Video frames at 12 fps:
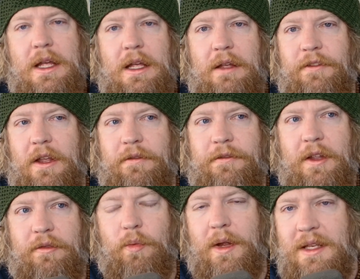If if
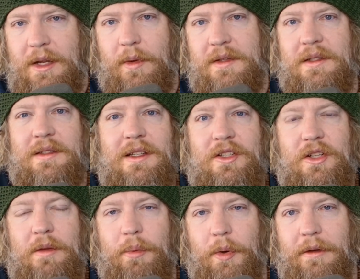if Wendy wasn't such
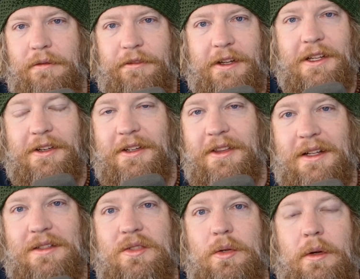an important figure in
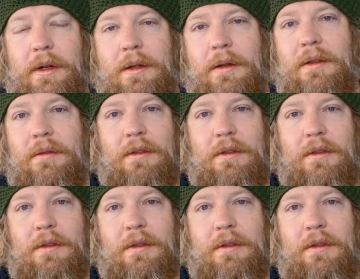that story,